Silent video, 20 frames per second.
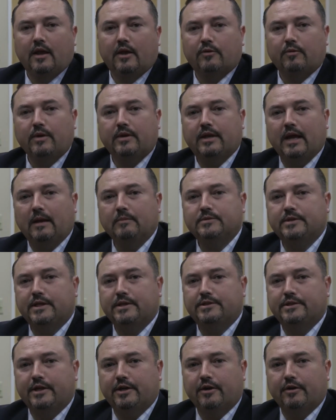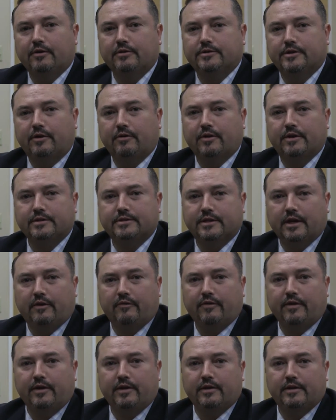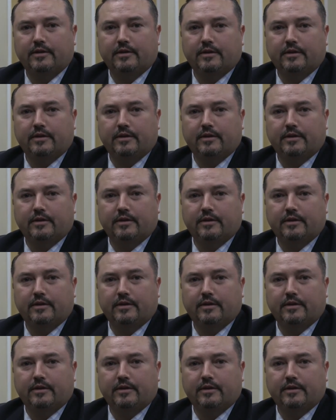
Three times each year, General Castelvi,